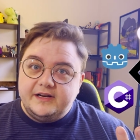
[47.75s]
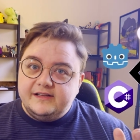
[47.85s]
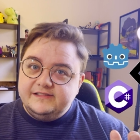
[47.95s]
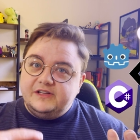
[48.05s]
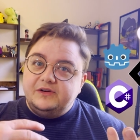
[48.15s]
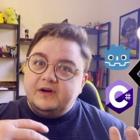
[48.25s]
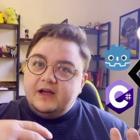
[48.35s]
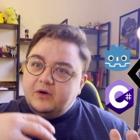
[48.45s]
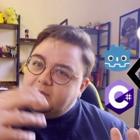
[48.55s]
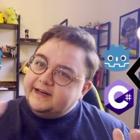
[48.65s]
but also
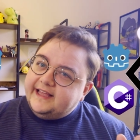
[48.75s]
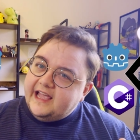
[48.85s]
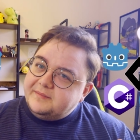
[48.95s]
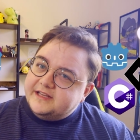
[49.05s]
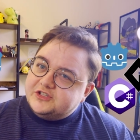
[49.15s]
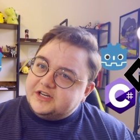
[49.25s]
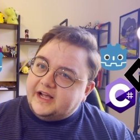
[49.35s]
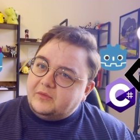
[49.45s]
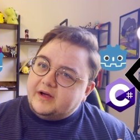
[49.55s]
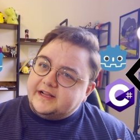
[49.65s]
what game engine
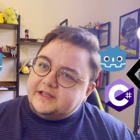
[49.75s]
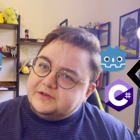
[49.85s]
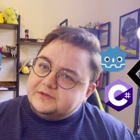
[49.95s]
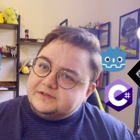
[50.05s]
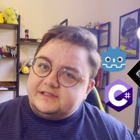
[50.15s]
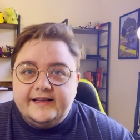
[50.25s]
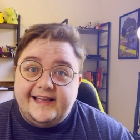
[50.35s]
I want to use.